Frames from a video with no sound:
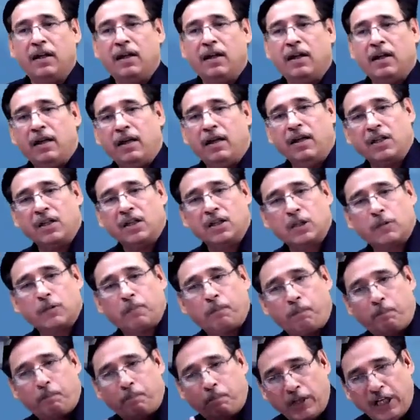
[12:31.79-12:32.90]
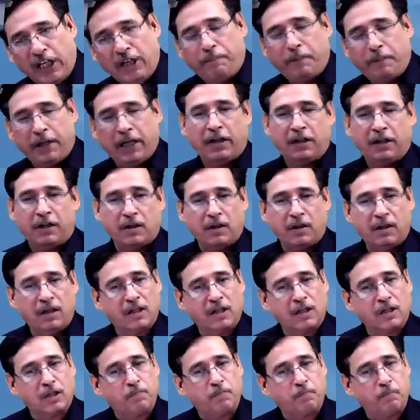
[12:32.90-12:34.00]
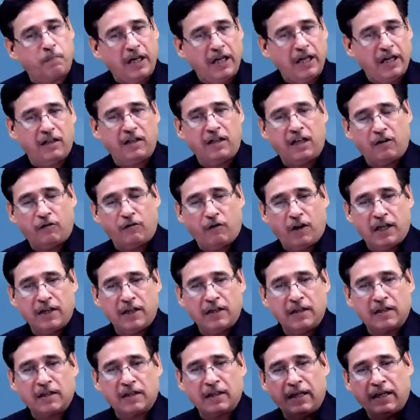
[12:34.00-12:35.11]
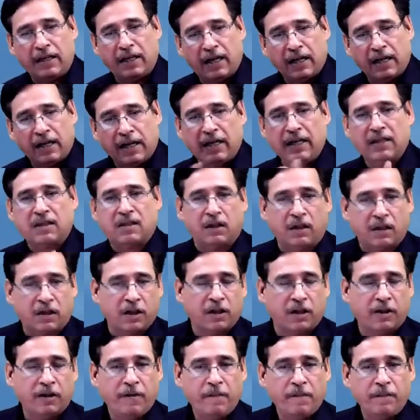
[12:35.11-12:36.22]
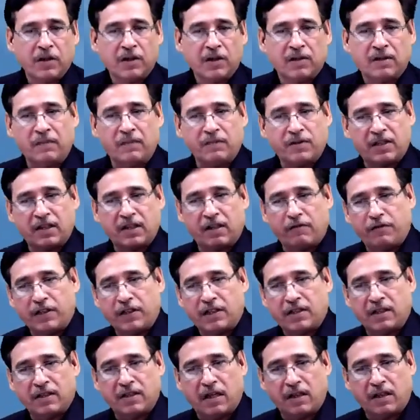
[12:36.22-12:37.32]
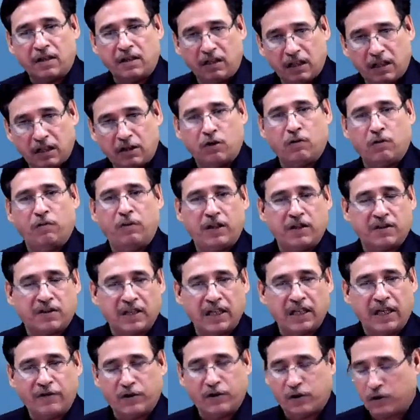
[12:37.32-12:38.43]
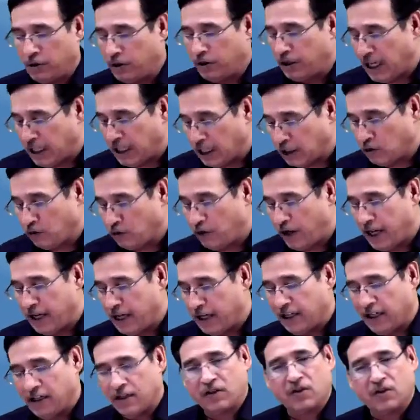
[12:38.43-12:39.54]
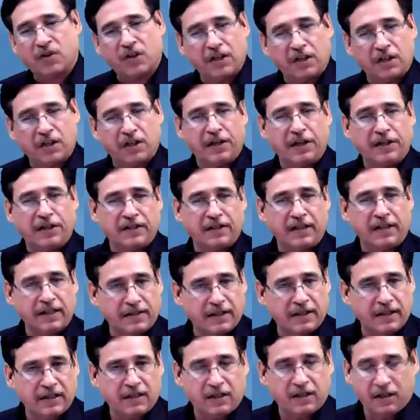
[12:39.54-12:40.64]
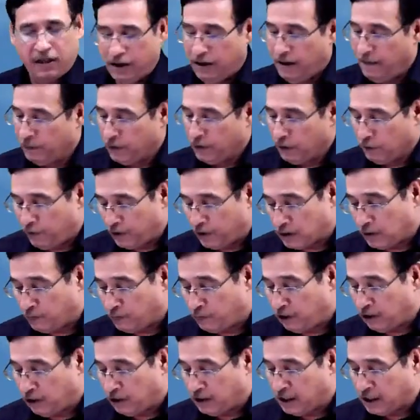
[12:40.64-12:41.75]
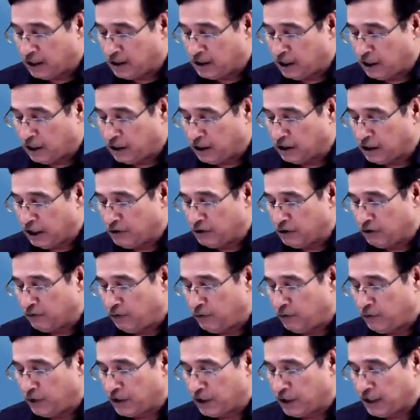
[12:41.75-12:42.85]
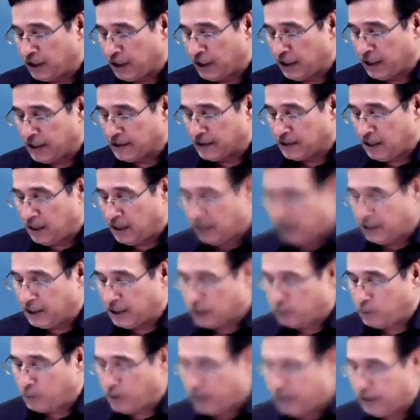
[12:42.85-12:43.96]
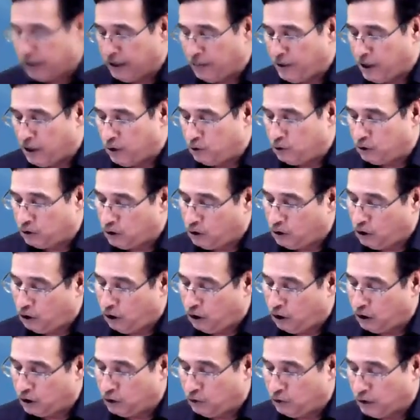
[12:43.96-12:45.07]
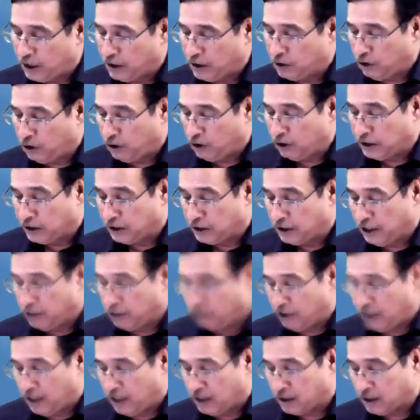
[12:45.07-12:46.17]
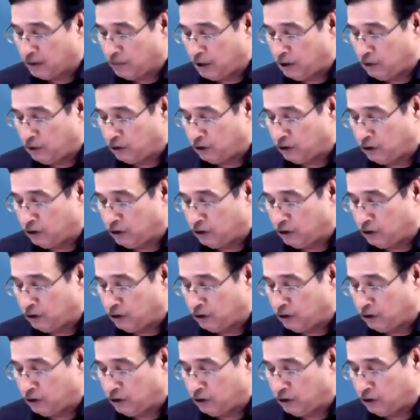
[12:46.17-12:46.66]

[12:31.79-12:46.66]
it is prepaid, it is paid in advance, and against it some services are yet to be received. So that is why it is treated as an asset. First of all, this 30,000 will be treated as unexpired amount, or you can call it advance amount,